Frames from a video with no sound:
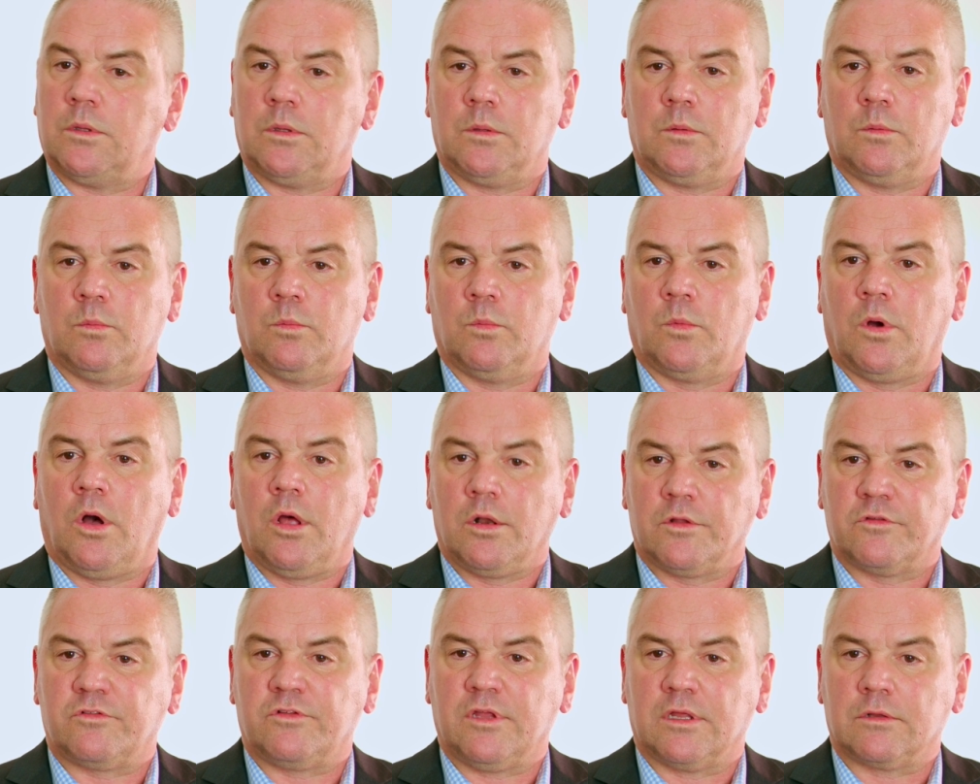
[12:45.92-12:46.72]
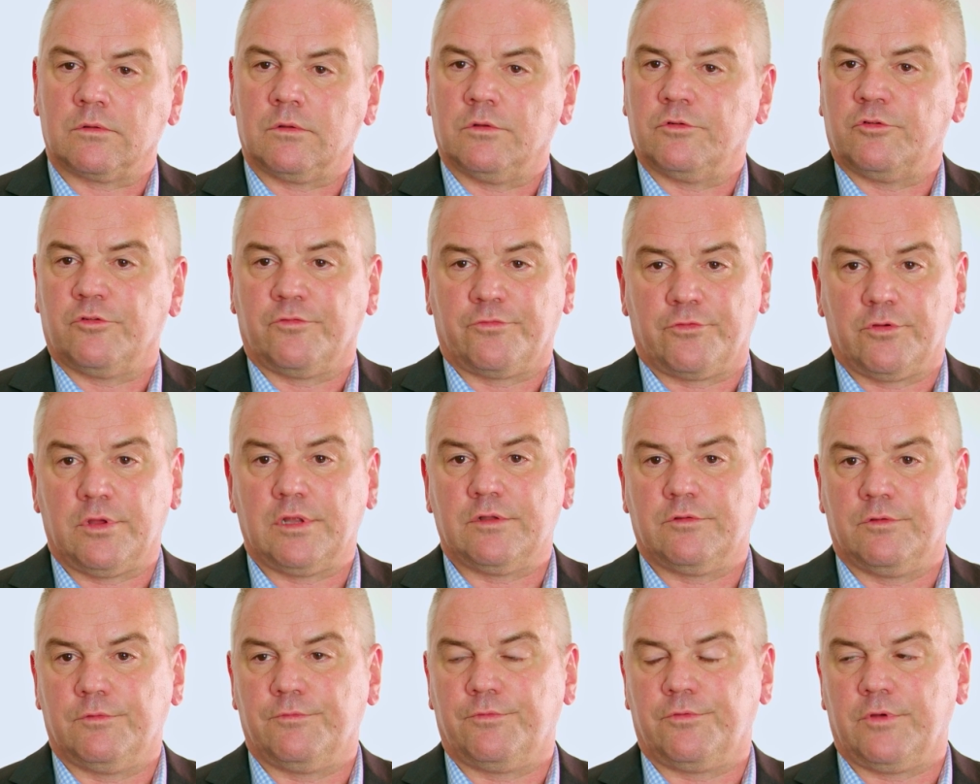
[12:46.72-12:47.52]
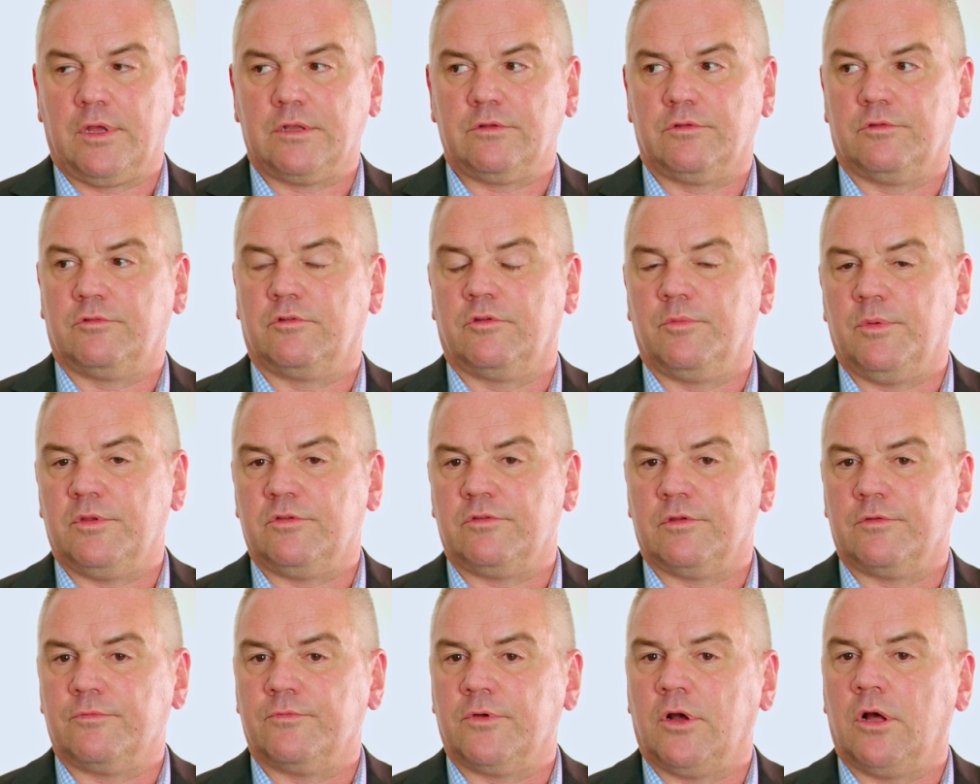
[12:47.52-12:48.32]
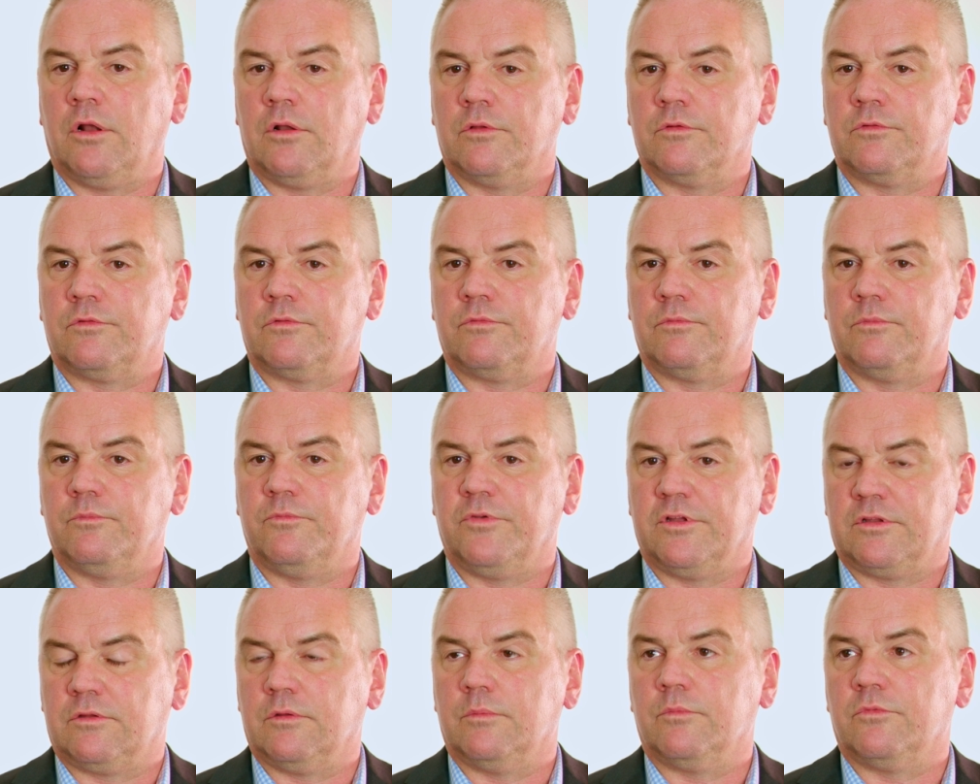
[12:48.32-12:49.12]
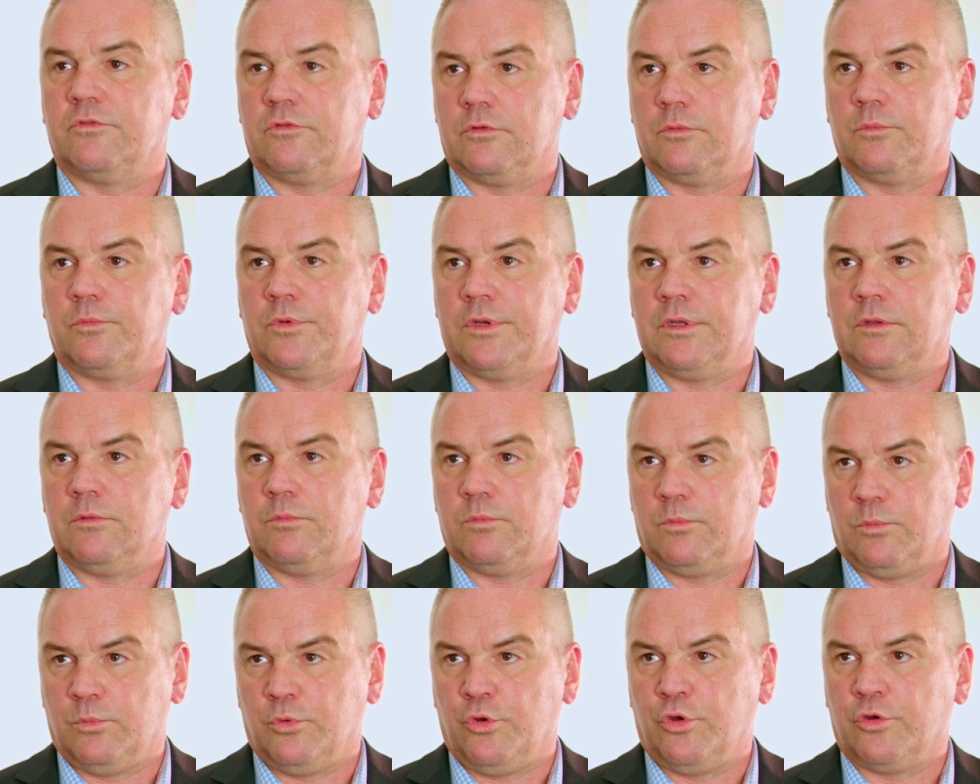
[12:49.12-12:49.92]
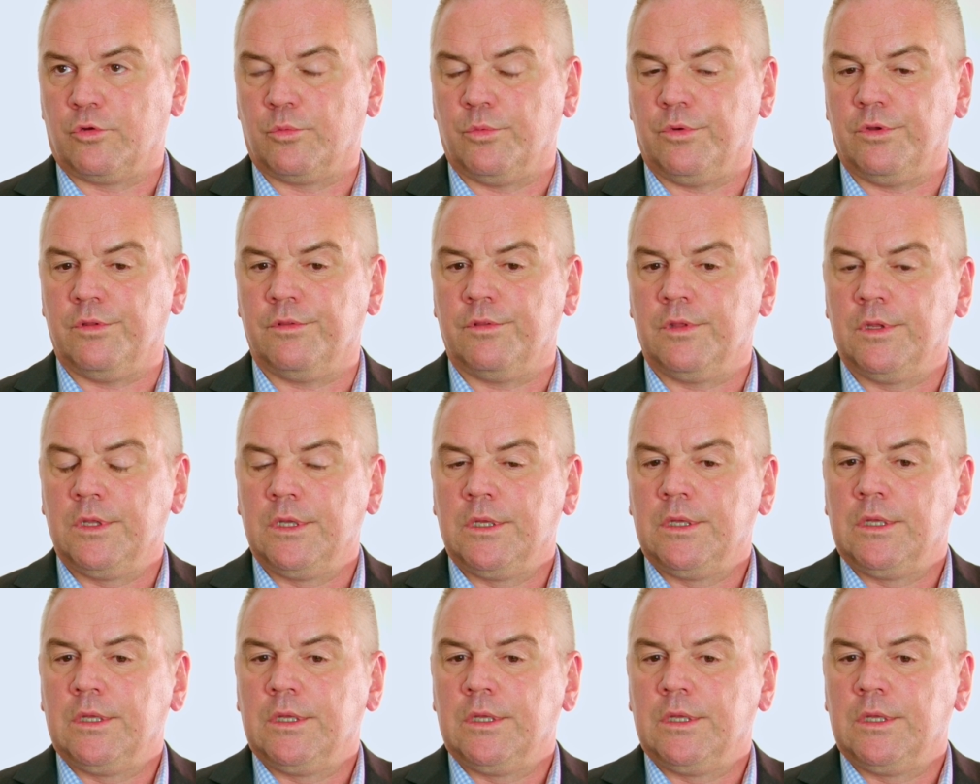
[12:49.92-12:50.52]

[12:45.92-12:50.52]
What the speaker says: Wireless technology for our domestic violence victims that we work with,